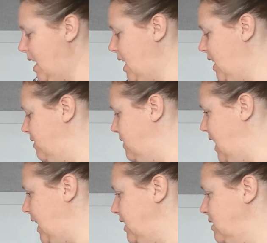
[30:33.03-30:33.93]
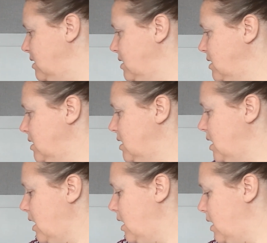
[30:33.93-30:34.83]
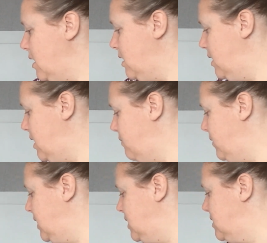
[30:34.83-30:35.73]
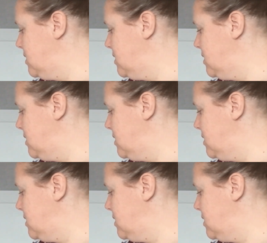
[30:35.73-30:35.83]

And then lovely